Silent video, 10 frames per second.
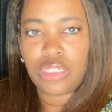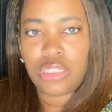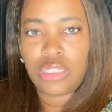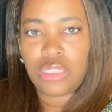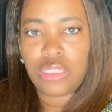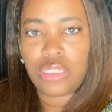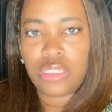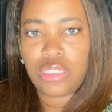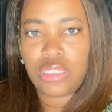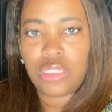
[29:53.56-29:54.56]

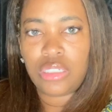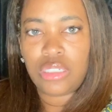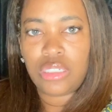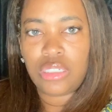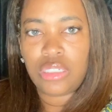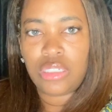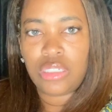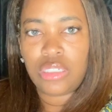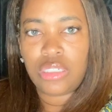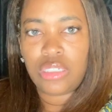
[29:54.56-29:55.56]

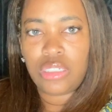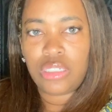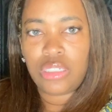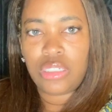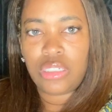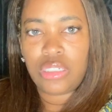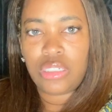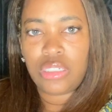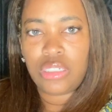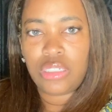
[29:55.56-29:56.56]

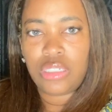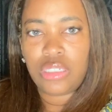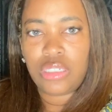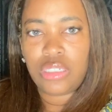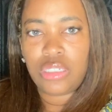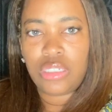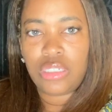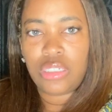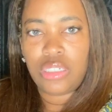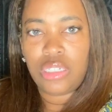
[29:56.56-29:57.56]

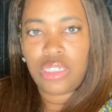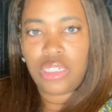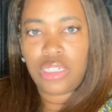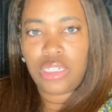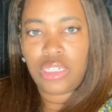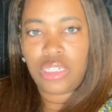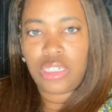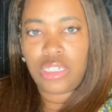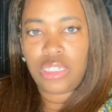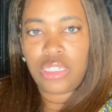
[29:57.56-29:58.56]

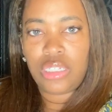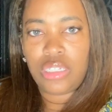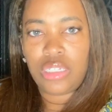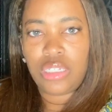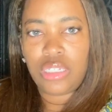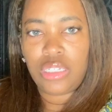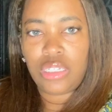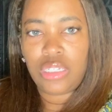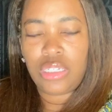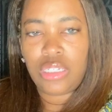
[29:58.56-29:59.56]

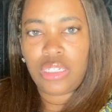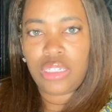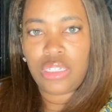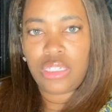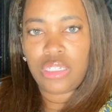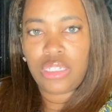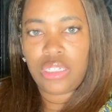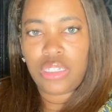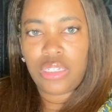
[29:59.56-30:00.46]
[no speech]